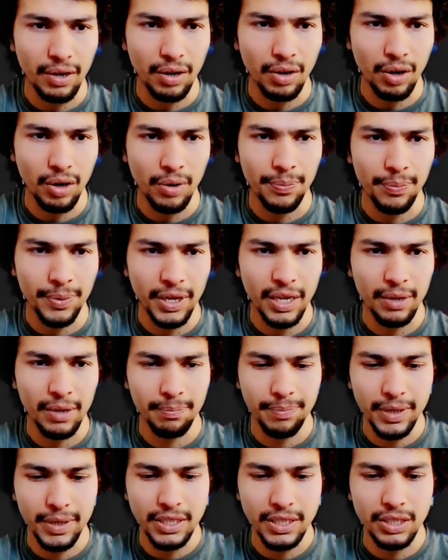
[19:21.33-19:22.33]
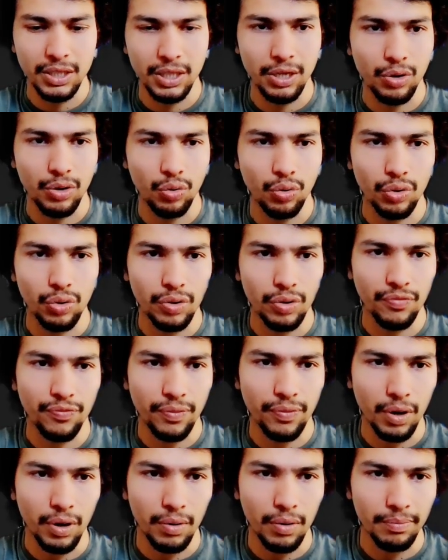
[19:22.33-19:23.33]
copy and paste the code
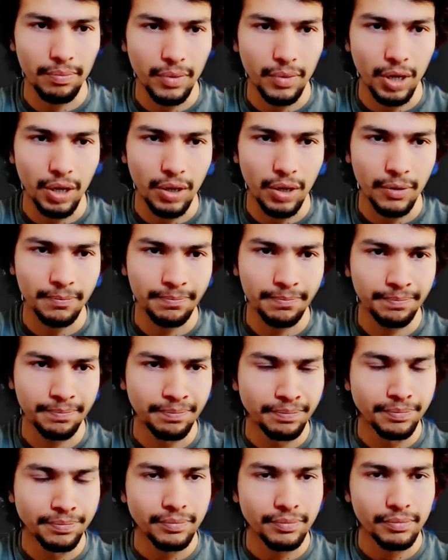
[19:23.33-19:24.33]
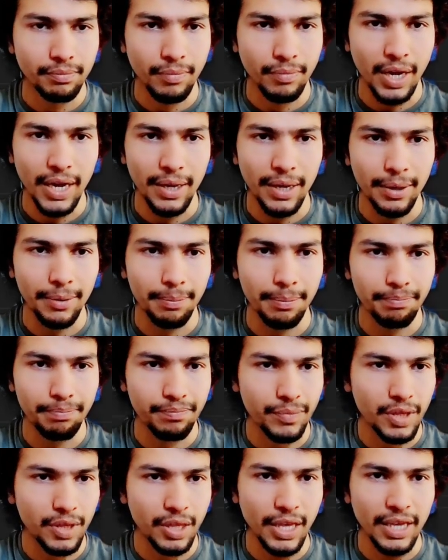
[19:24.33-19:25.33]
from my
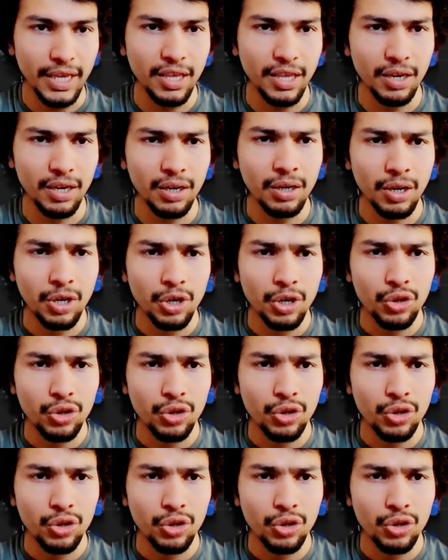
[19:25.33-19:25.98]
section.